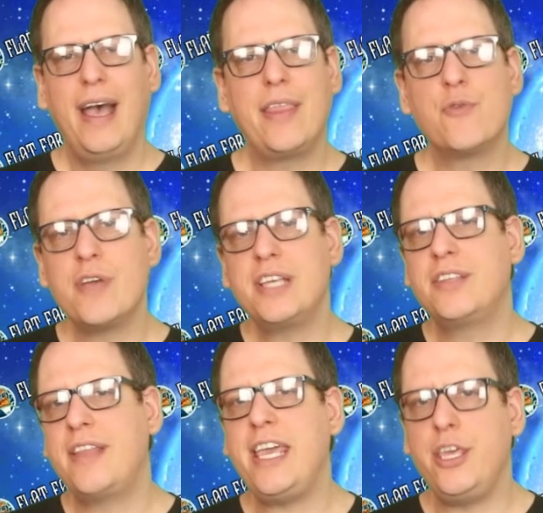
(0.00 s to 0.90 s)
And the
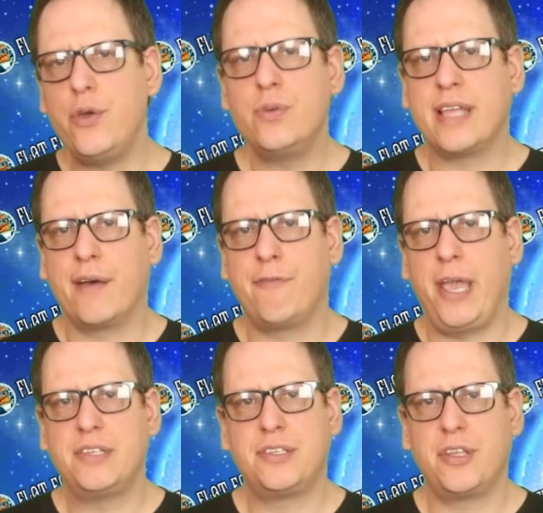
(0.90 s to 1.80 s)
reason they use that
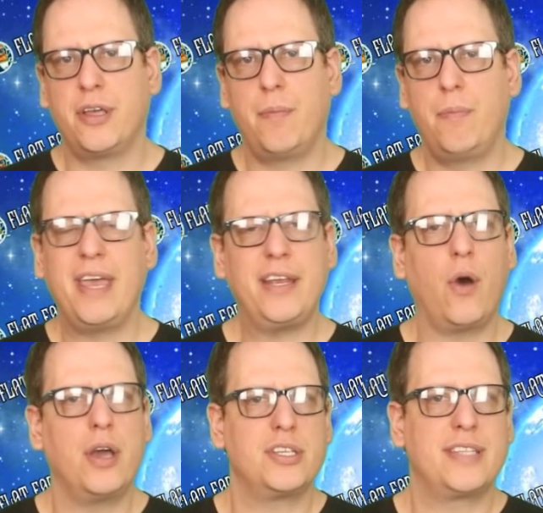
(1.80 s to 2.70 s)
phrase is that they
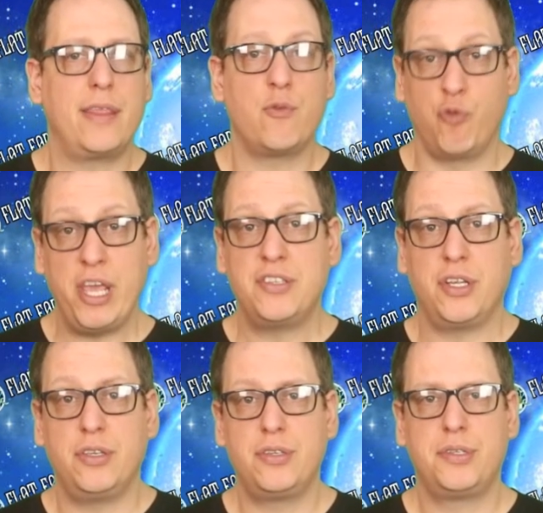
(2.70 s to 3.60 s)
don't understand the
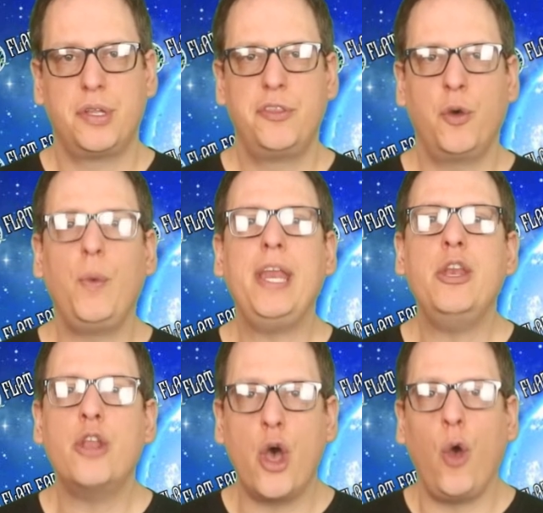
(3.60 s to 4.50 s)
reasons that we
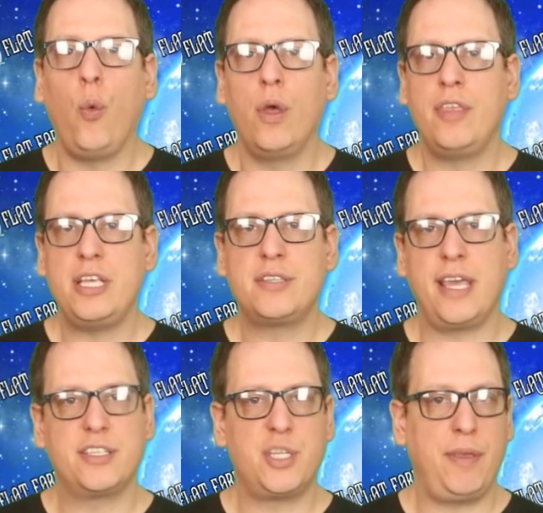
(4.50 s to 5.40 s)
know these
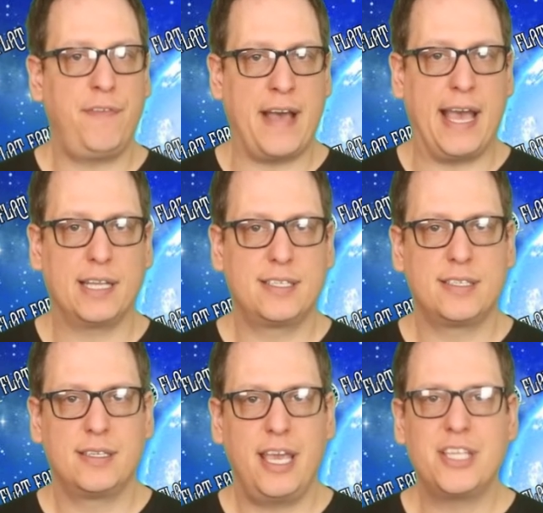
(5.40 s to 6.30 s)
things to be
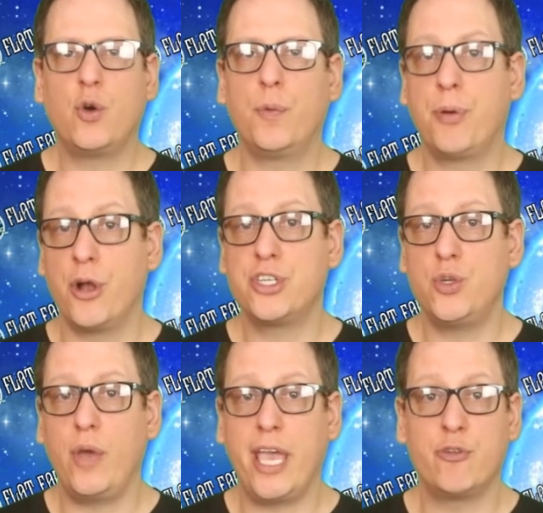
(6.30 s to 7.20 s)
facts. It's called
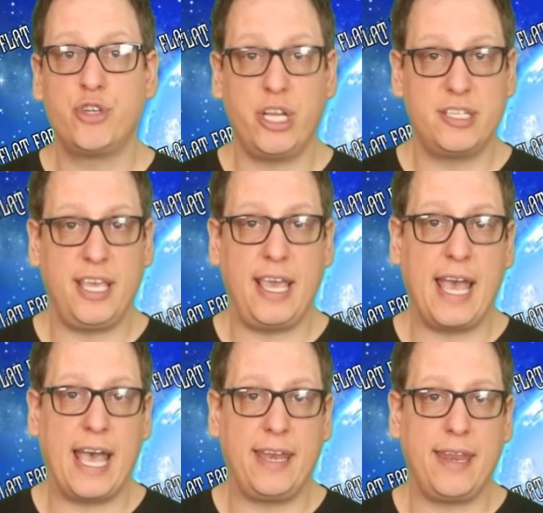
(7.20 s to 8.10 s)
personal incredulity,
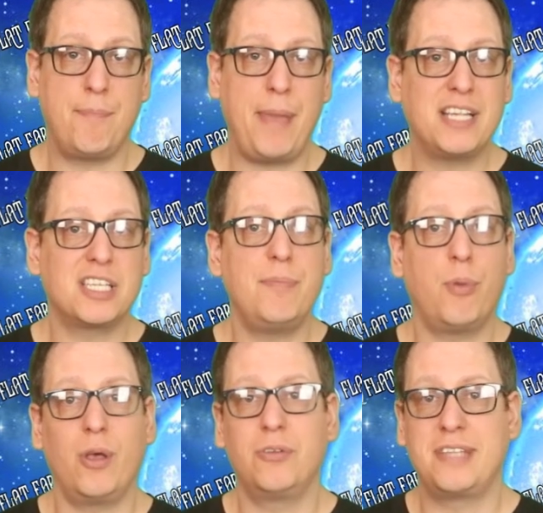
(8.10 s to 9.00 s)
and it basically
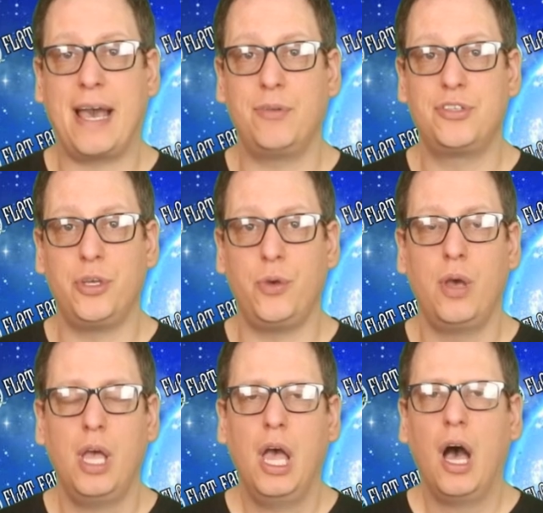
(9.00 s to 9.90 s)
boils down
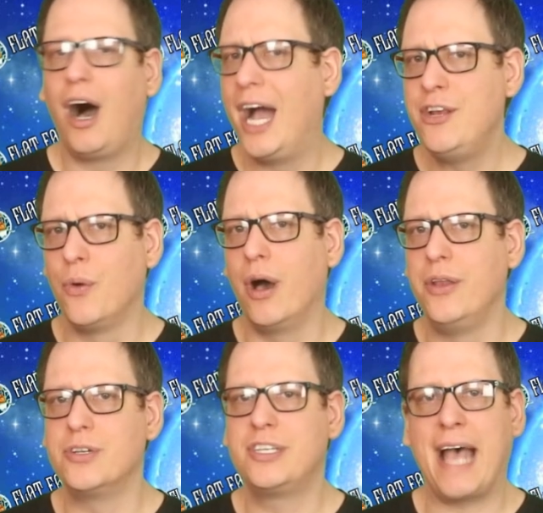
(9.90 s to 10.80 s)
to, I don't
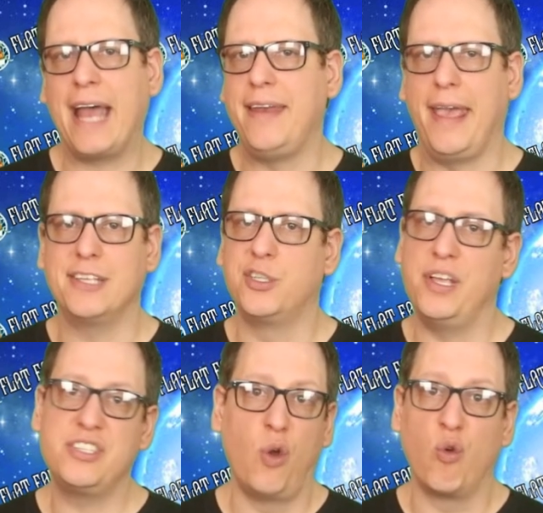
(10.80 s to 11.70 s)
understand it, so
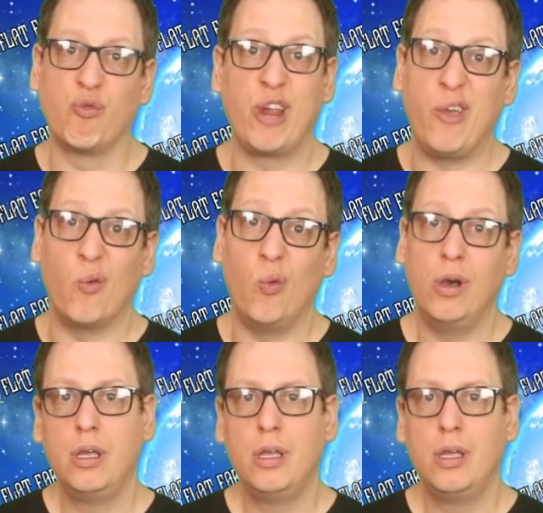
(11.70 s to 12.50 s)
it's not real.